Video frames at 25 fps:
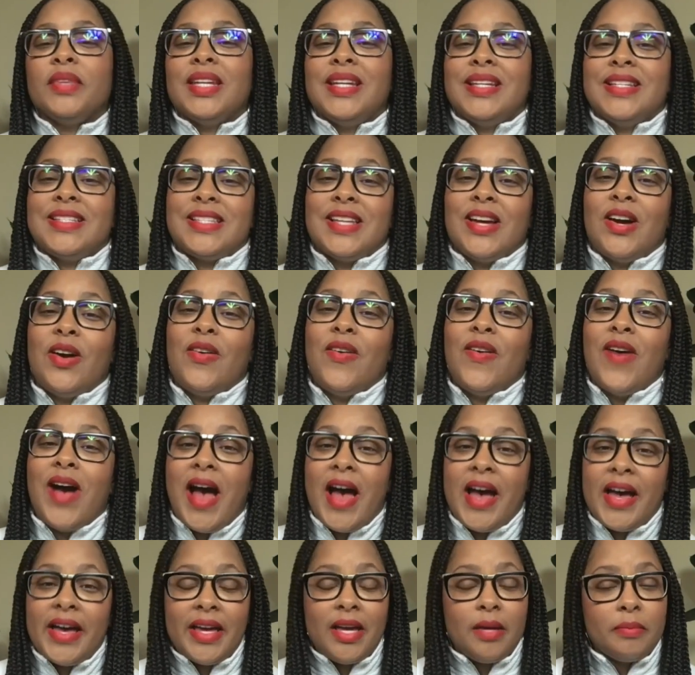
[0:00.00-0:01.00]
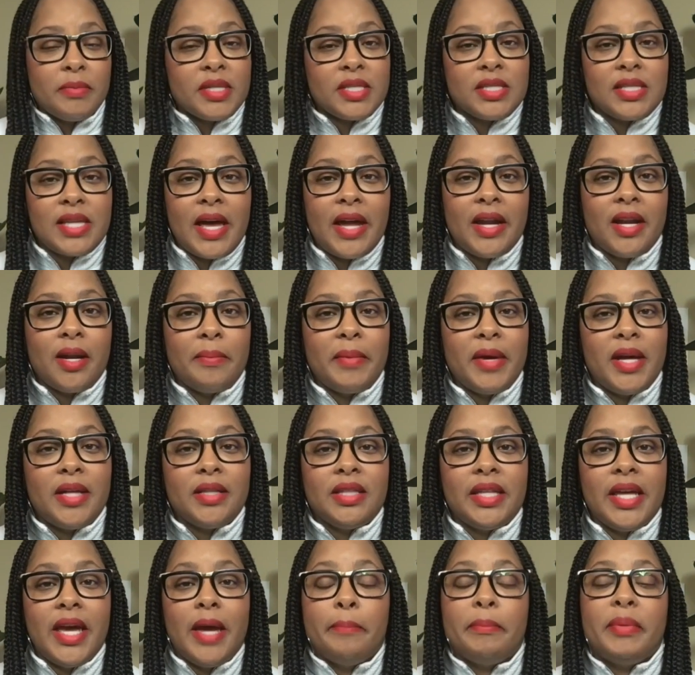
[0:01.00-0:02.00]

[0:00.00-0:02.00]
So I am excited about that.